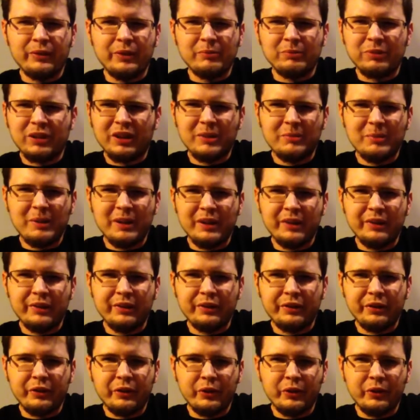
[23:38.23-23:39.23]
I'm probably about a
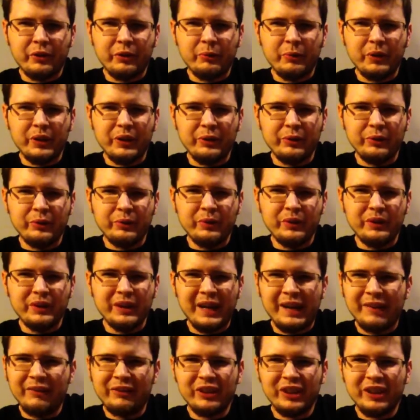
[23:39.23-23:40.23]
third of the way through it. I
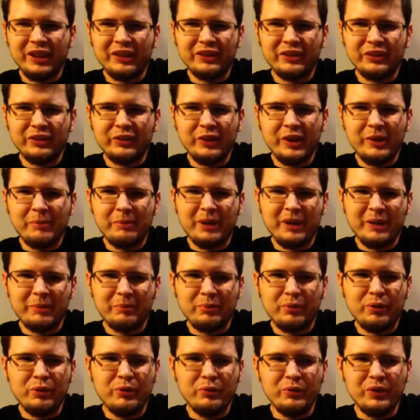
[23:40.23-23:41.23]
haven't gotten to the Great Mighty
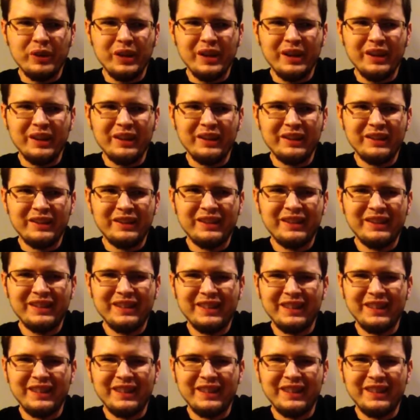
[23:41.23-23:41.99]
Pooh yet.